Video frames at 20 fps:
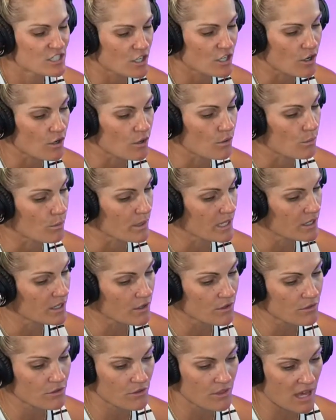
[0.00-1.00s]
So we
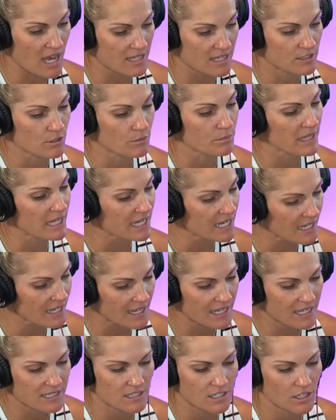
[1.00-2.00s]
go through that. So planning
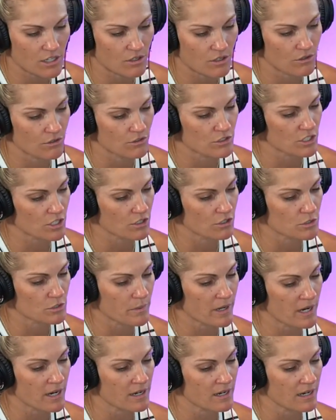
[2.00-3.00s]
ahead is a huge, huge
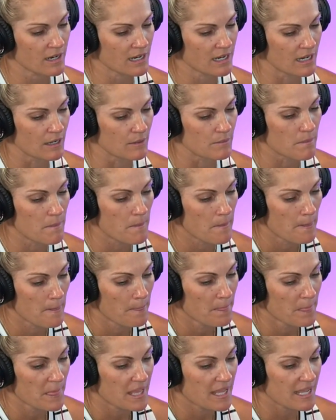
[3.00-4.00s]
part.
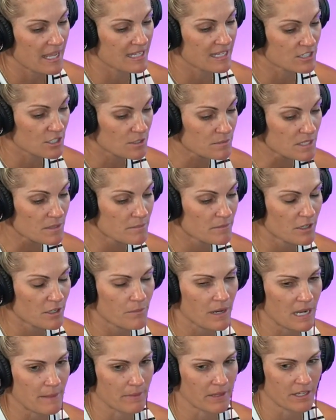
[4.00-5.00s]
In terms of meal
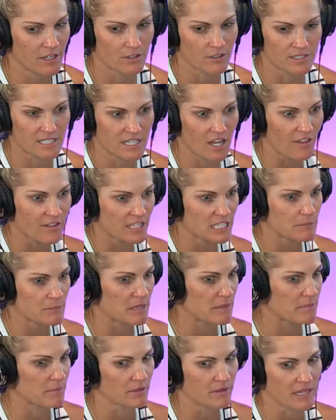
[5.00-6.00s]
prep, like you'll see all these
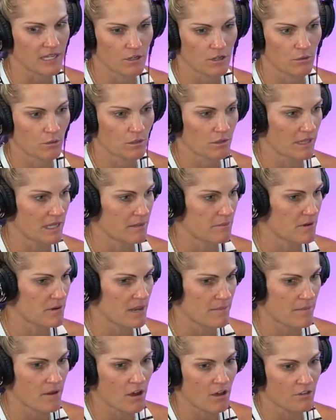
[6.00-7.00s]
people like who will like
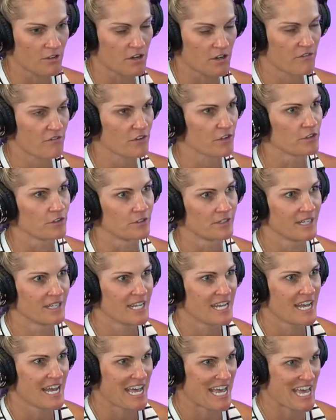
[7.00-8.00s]
prep all their food
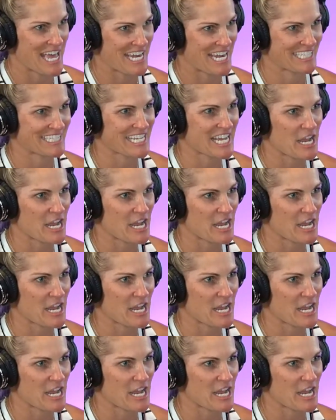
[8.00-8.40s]
ahead of time.